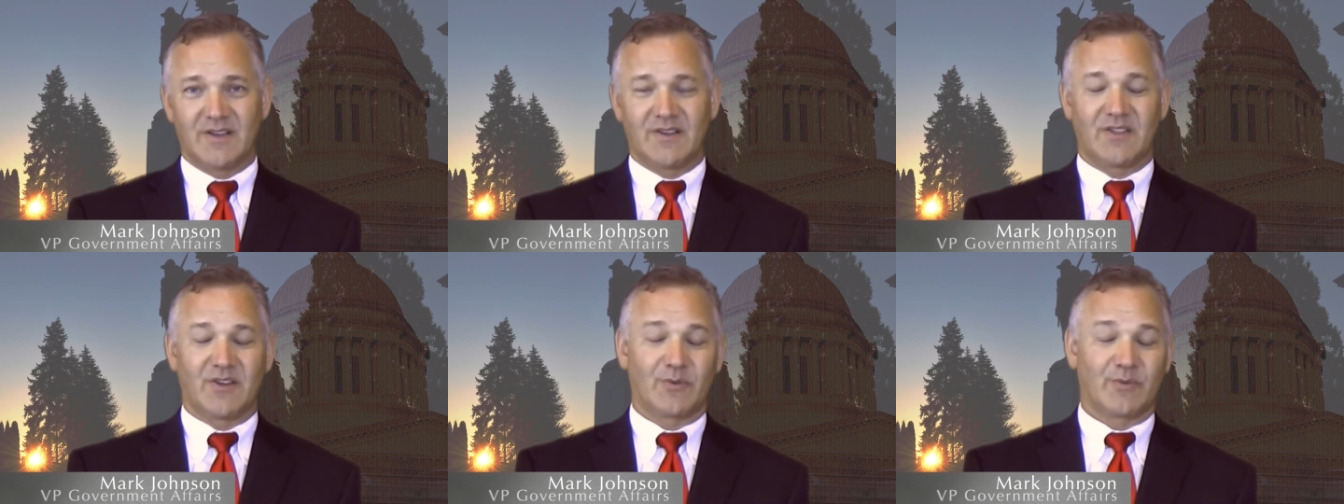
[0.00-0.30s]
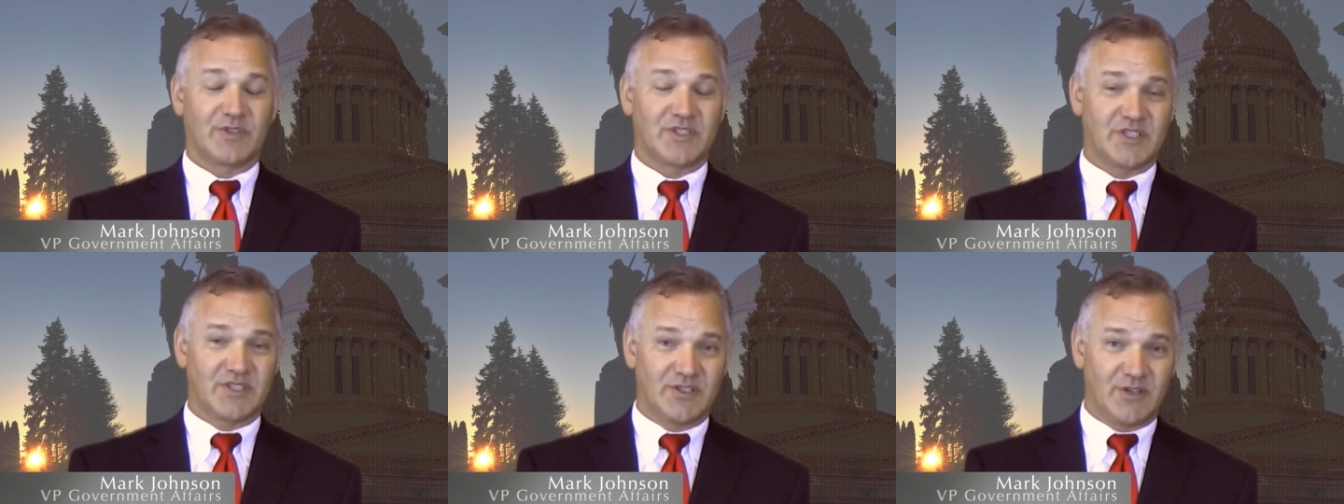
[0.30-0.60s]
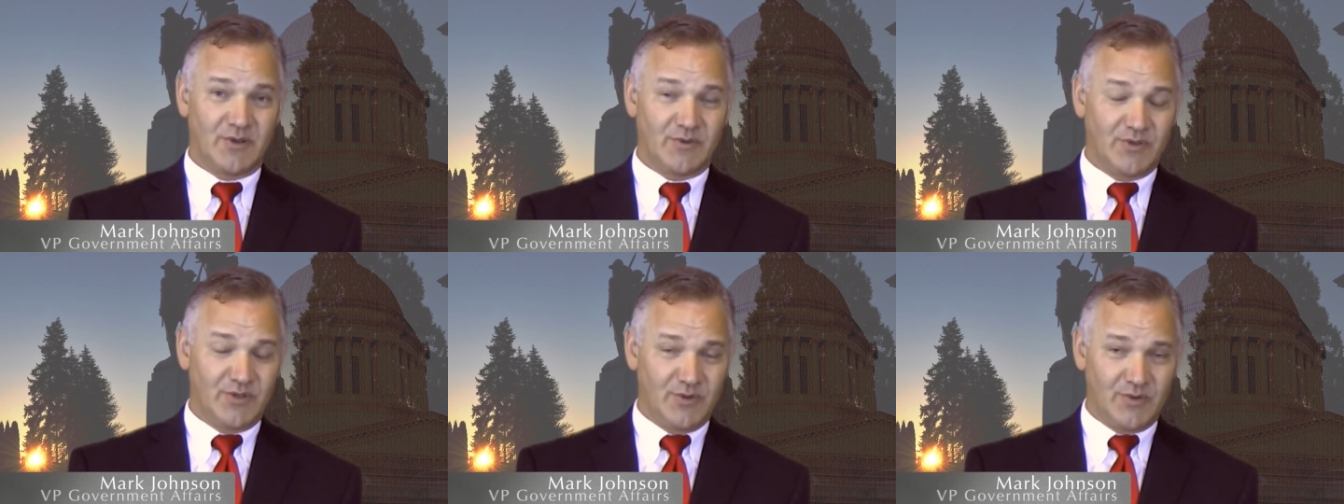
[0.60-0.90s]
There was
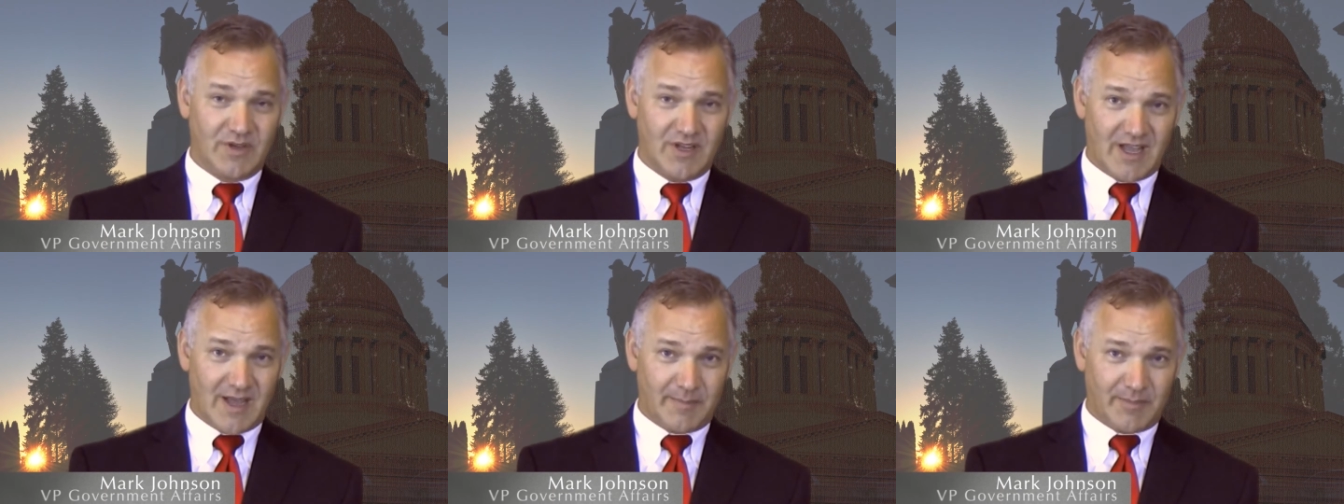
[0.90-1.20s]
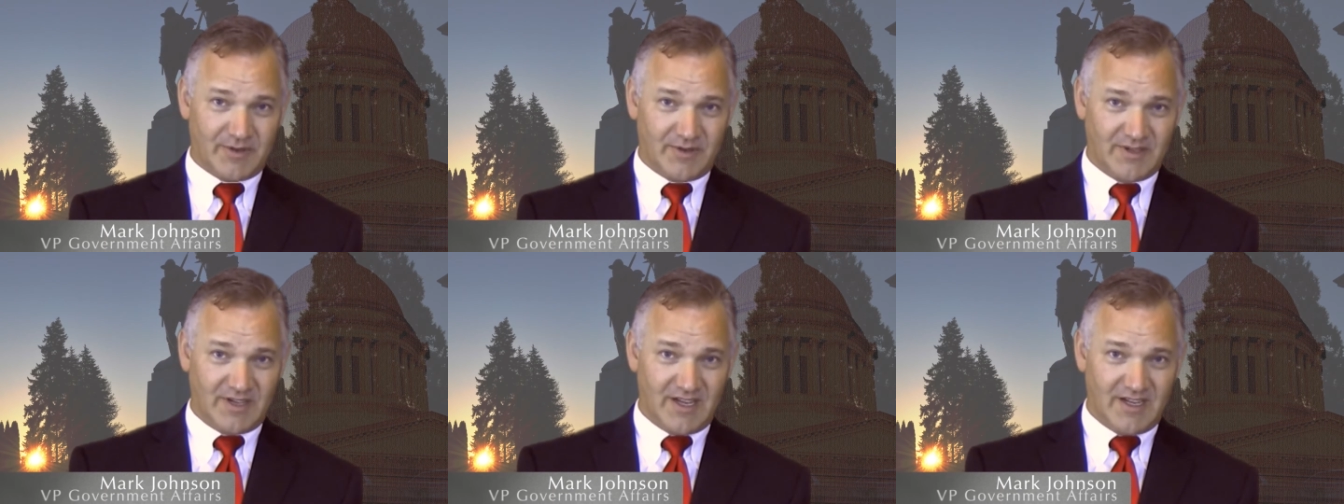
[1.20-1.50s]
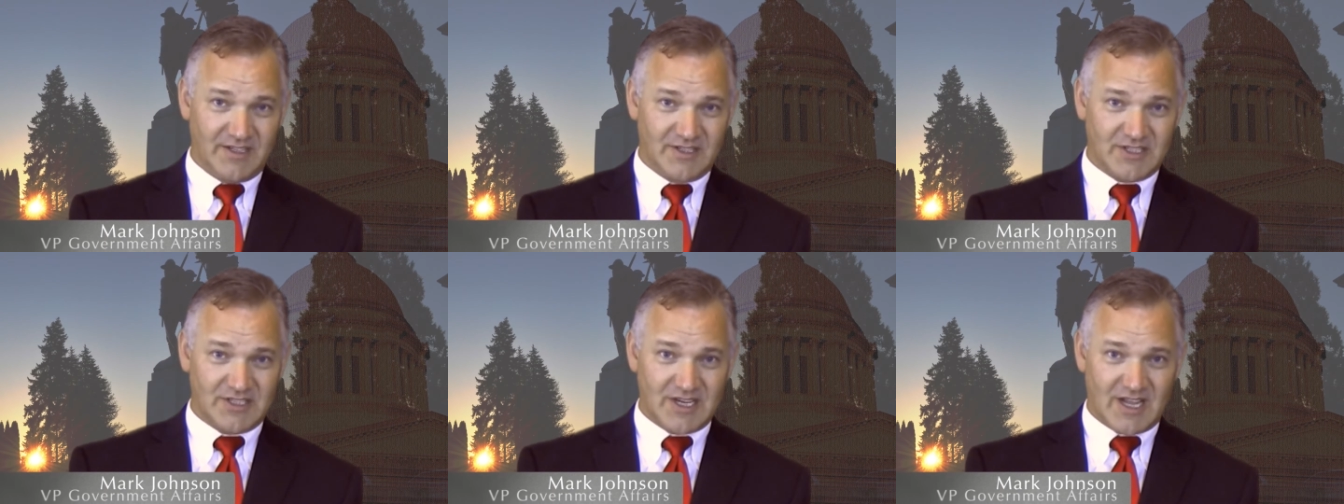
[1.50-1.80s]
no new capital
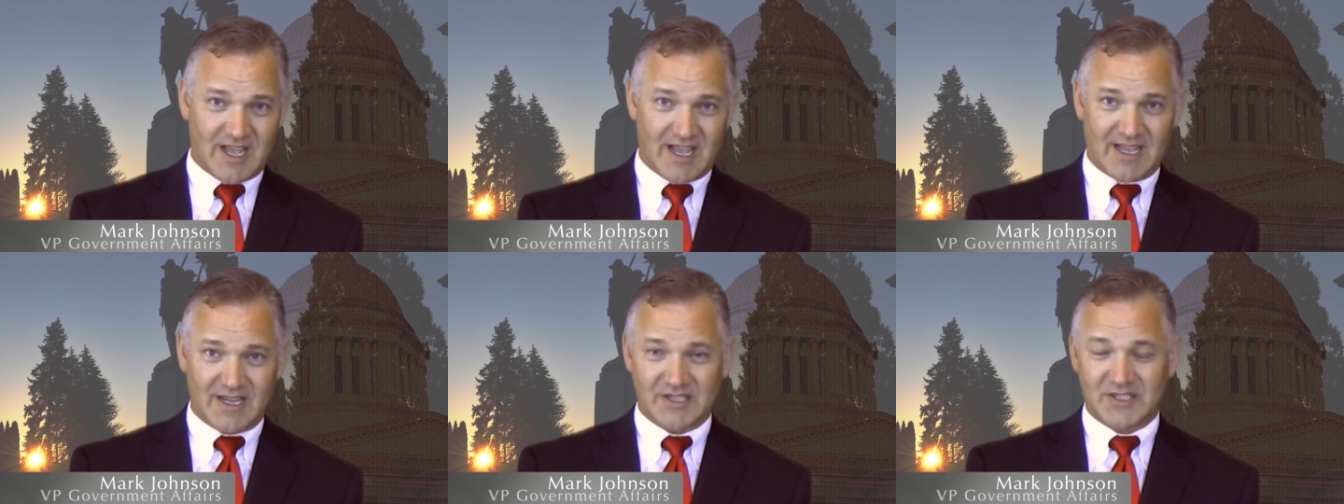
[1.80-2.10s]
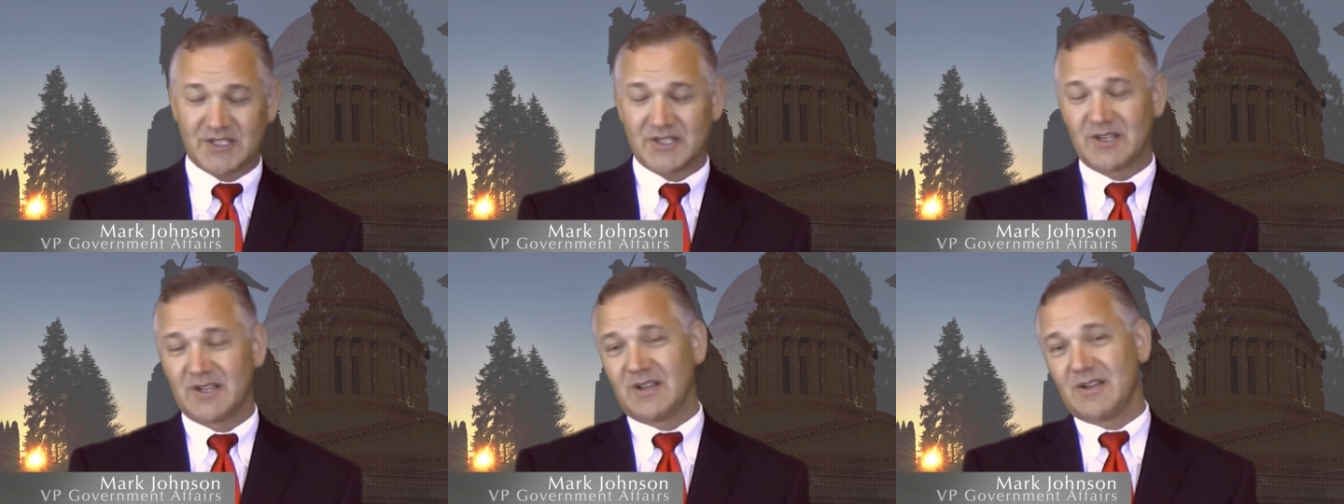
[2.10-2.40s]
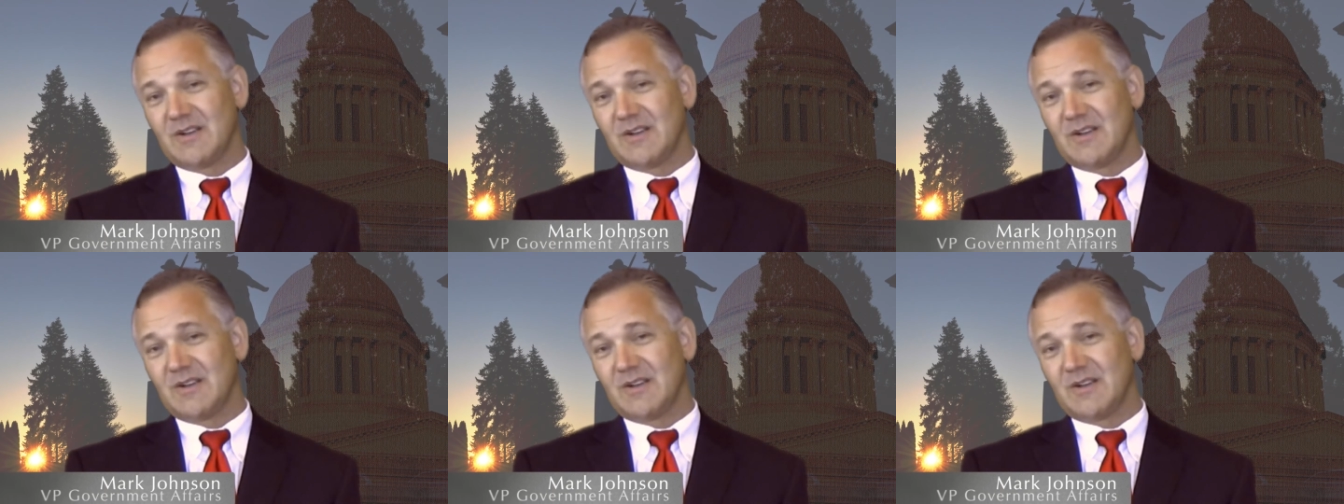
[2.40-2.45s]
gains tax.